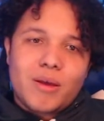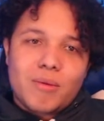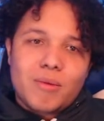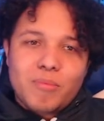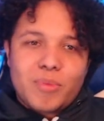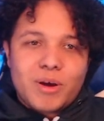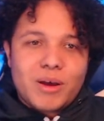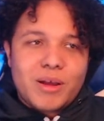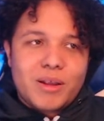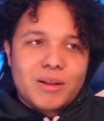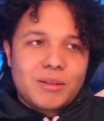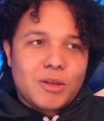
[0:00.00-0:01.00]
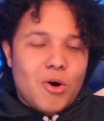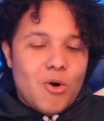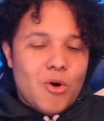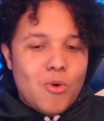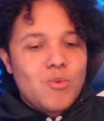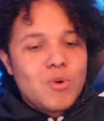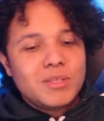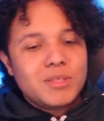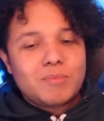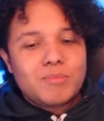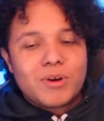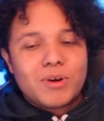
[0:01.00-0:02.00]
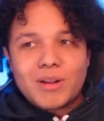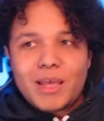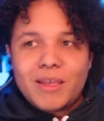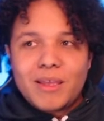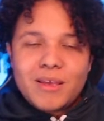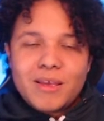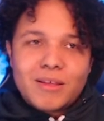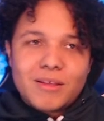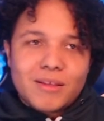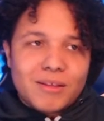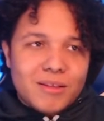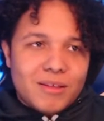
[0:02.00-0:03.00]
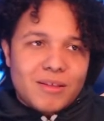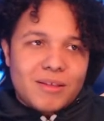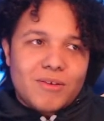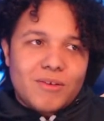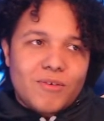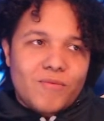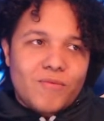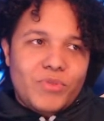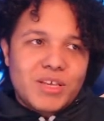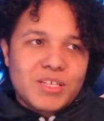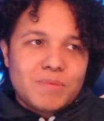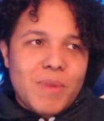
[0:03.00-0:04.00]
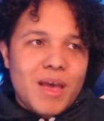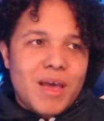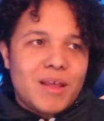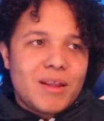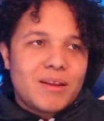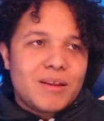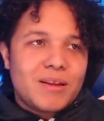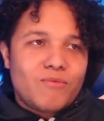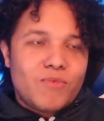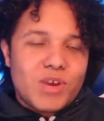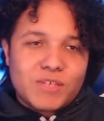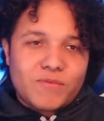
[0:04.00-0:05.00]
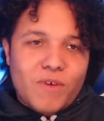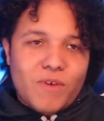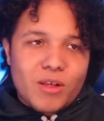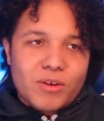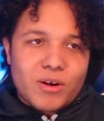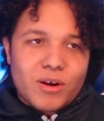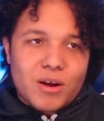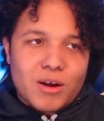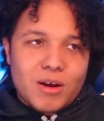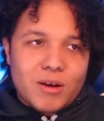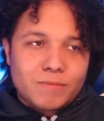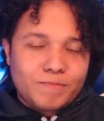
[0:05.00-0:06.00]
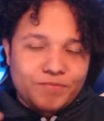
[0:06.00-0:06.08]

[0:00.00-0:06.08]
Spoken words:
but the old ones, bro, like this man, Rin's father.